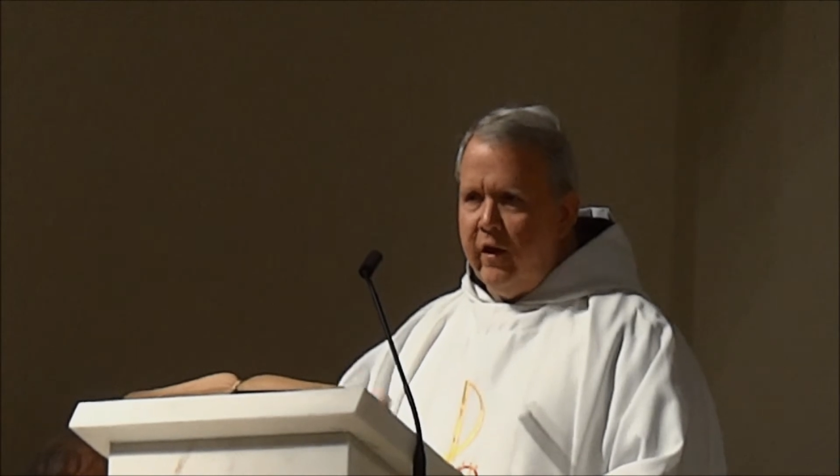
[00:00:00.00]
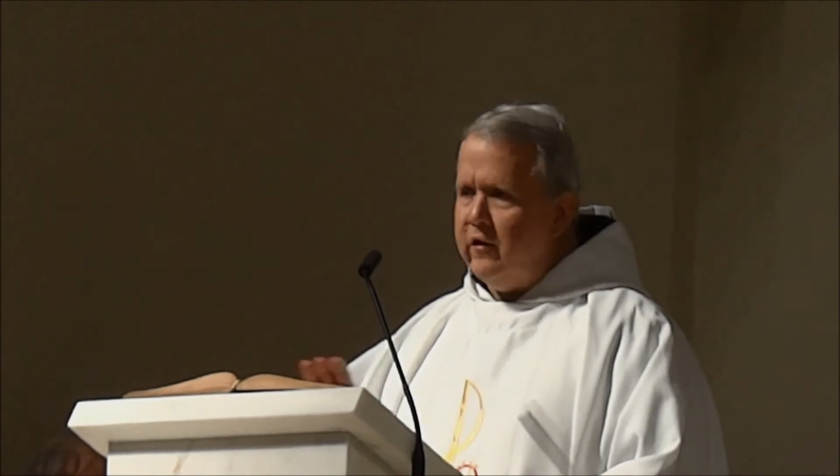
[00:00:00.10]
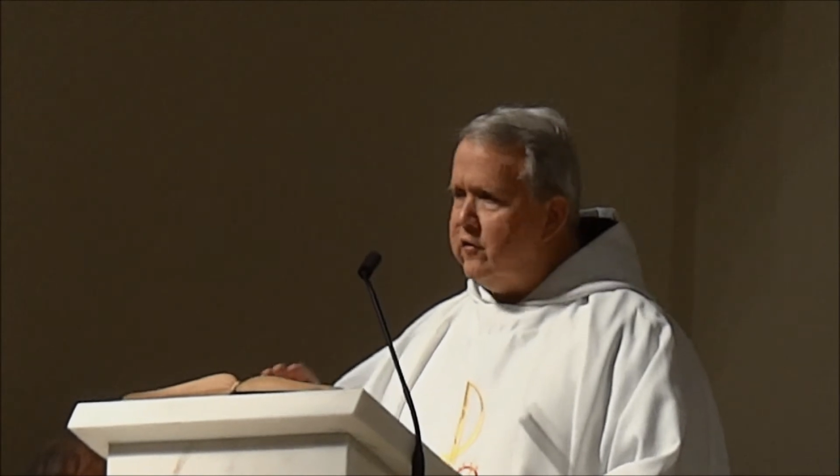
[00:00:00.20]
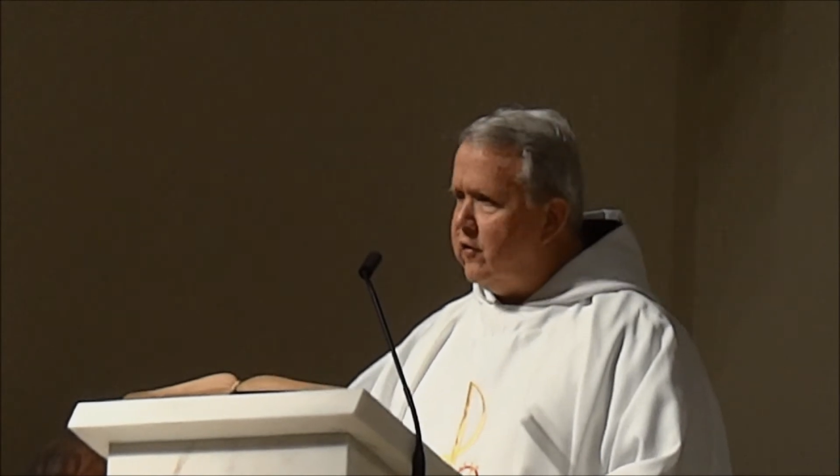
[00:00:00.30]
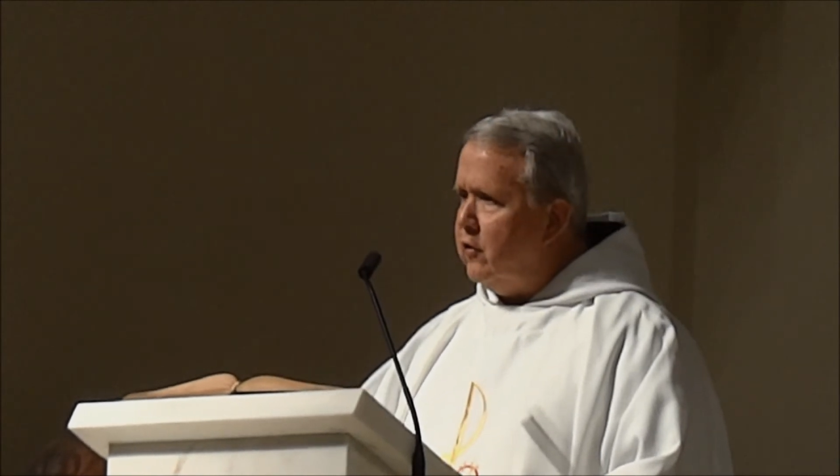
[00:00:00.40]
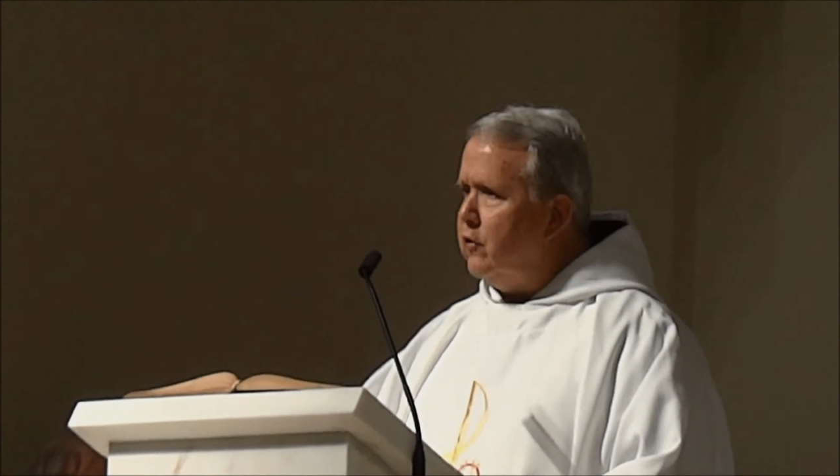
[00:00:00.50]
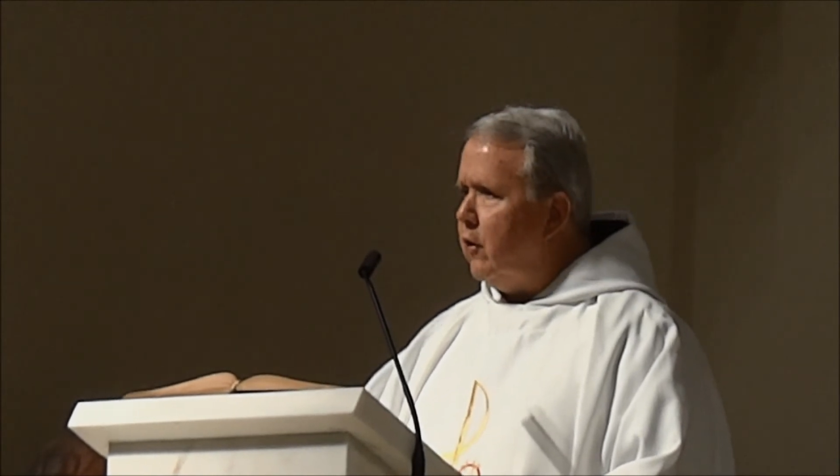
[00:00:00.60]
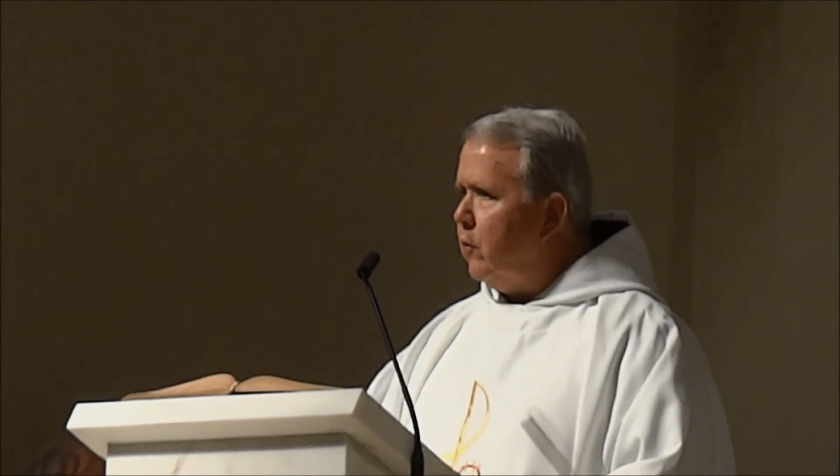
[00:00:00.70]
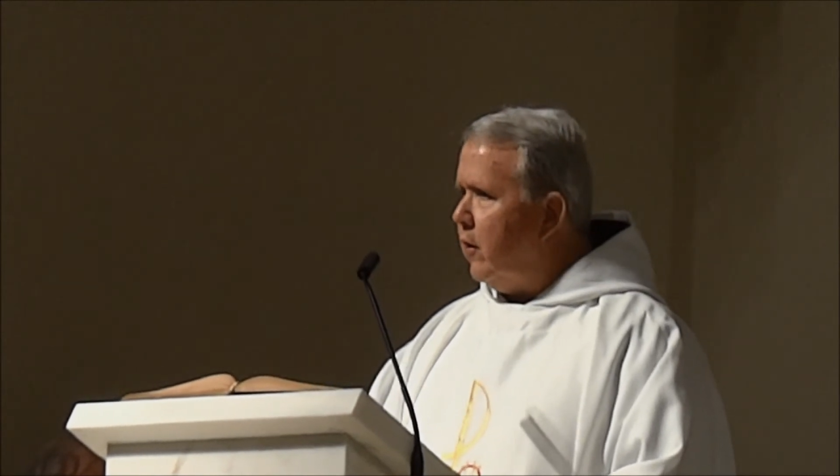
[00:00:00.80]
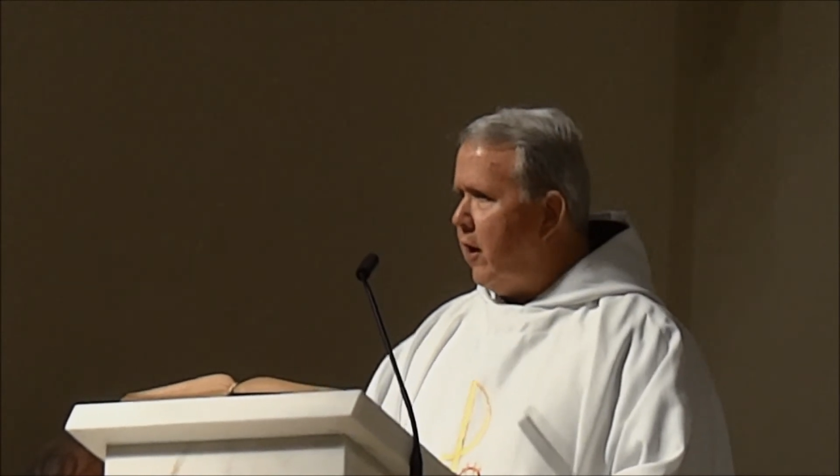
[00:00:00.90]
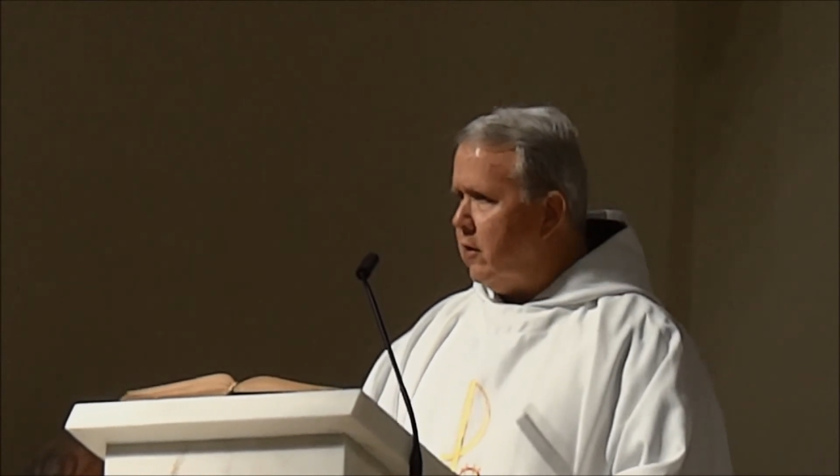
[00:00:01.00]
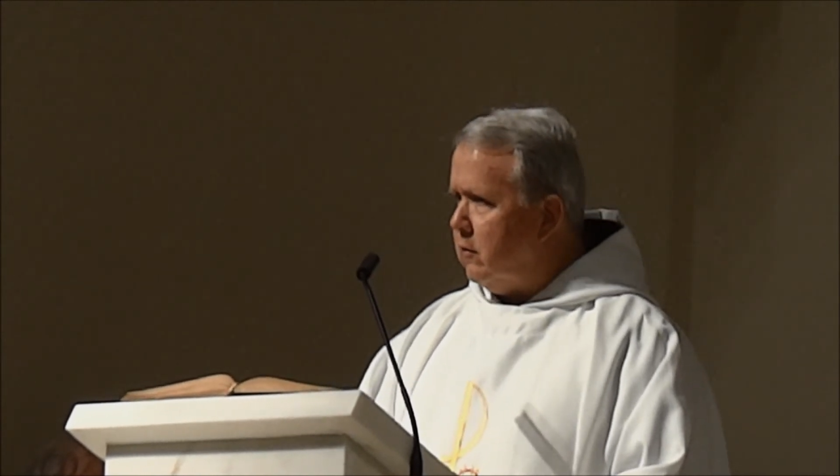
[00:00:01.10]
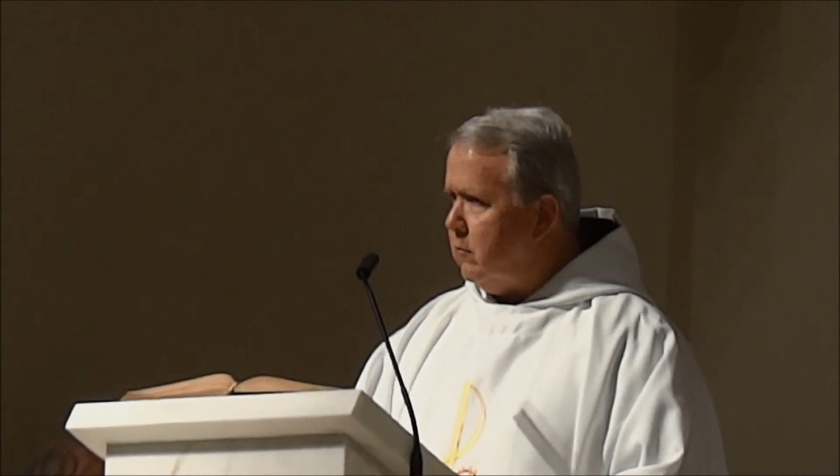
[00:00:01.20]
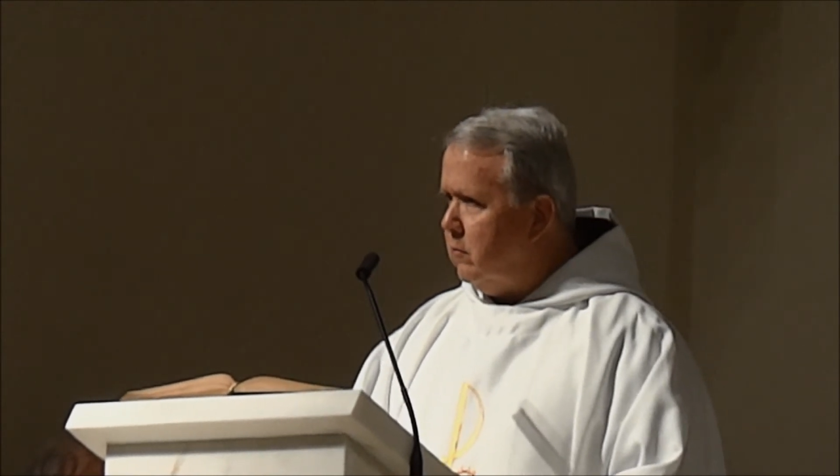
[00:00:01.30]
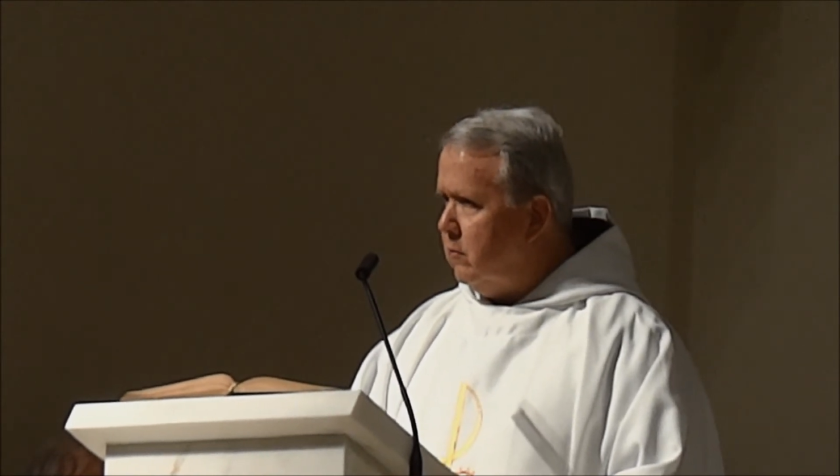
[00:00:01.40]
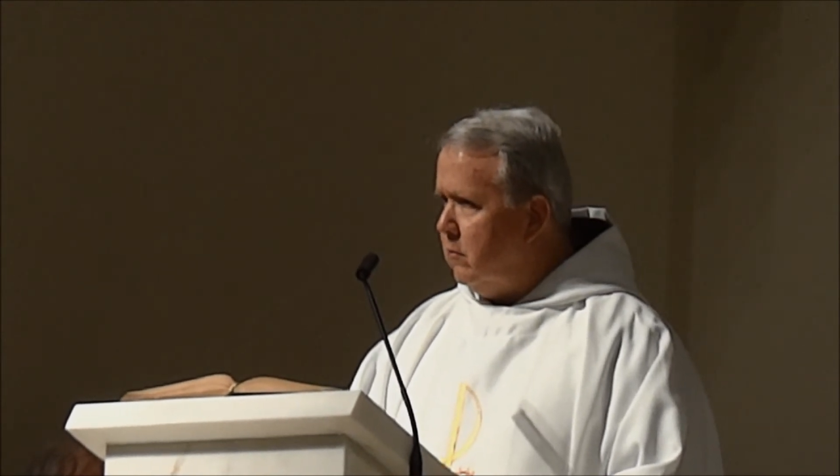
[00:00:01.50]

They still don't get it.